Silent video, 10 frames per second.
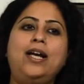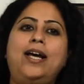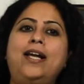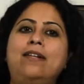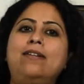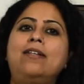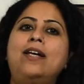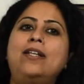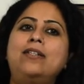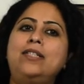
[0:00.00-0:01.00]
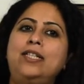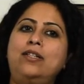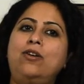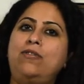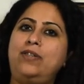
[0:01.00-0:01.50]
And the
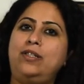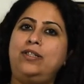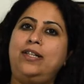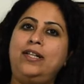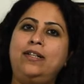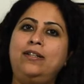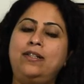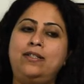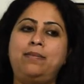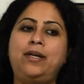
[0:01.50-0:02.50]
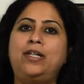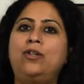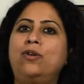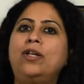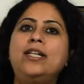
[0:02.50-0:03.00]
senior officer there is a man
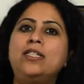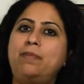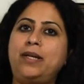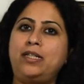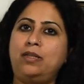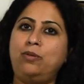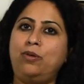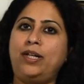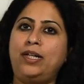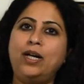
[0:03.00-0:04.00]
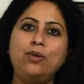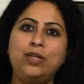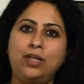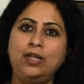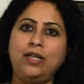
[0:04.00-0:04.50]
called Inspector Bore
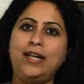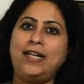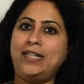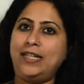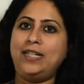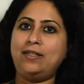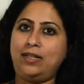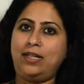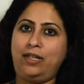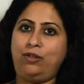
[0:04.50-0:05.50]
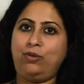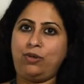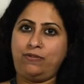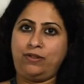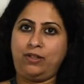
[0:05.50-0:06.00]
Gowda. And he is the hero
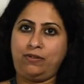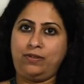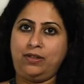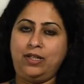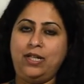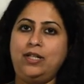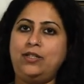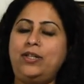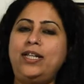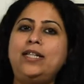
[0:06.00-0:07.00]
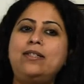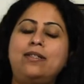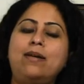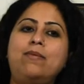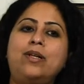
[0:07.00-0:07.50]
of the novel. So he is
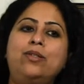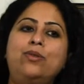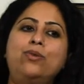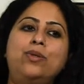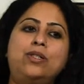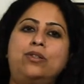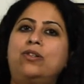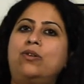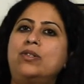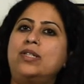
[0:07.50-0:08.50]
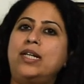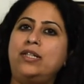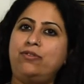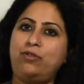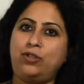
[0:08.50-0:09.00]
someone who is on the wrong
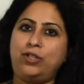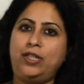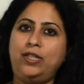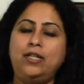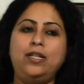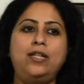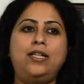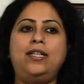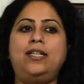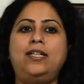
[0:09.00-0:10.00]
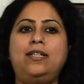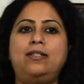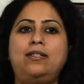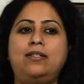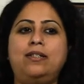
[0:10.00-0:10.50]
side of 40. He
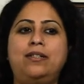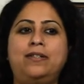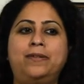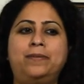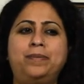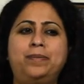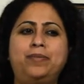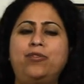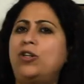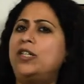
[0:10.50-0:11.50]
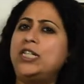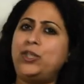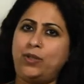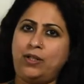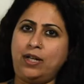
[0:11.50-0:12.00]
is fallen
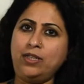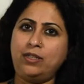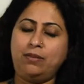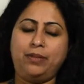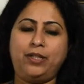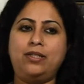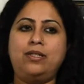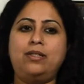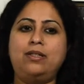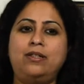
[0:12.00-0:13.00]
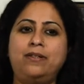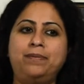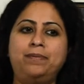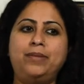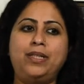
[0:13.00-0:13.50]
into a rut because
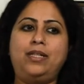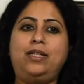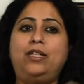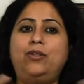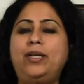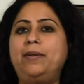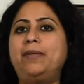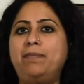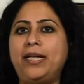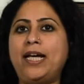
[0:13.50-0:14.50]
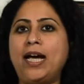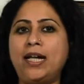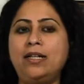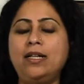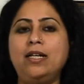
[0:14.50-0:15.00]
you know, he
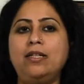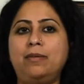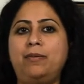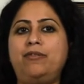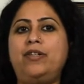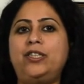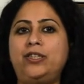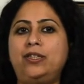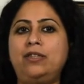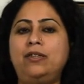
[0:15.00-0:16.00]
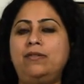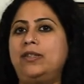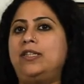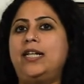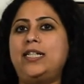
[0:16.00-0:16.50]
began the profession
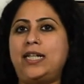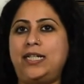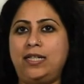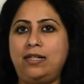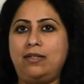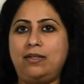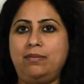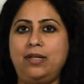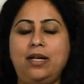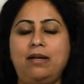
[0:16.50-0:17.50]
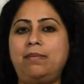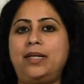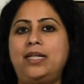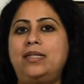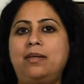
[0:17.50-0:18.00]
with great idealism,
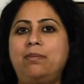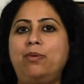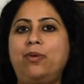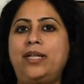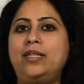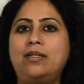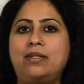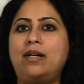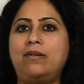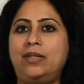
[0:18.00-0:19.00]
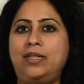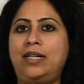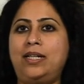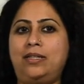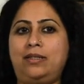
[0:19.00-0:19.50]
but at some point discovered
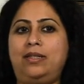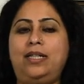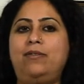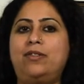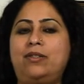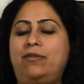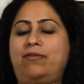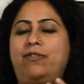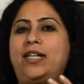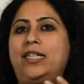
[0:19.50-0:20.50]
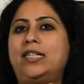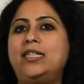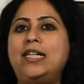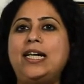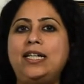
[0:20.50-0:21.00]
that he was fighting a
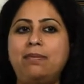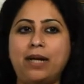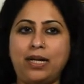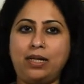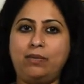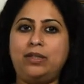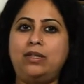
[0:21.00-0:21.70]
daily battle with